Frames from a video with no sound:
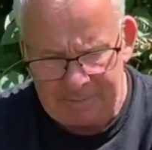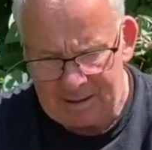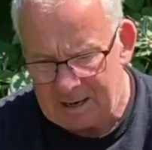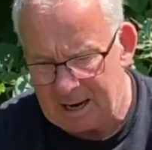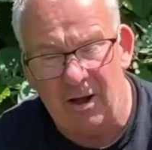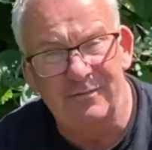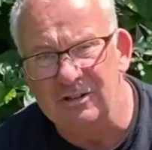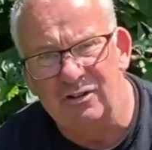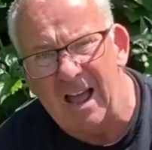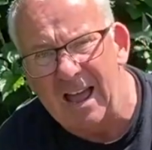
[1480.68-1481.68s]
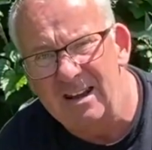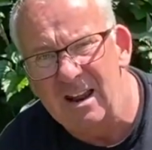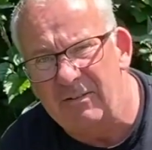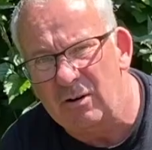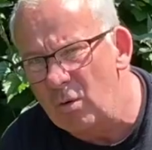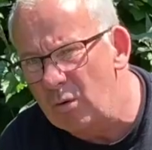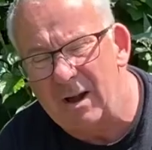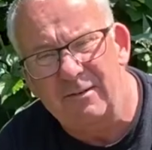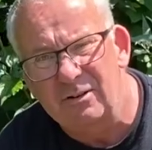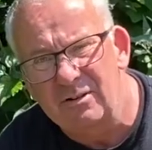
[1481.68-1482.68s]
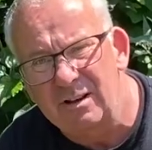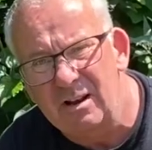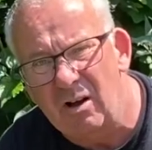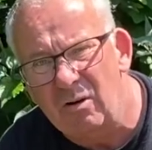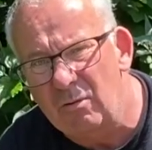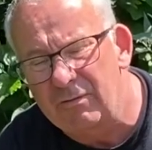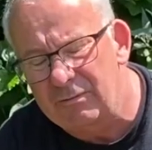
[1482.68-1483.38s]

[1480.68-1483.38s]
and I've just not had nothing all the way through the night, all the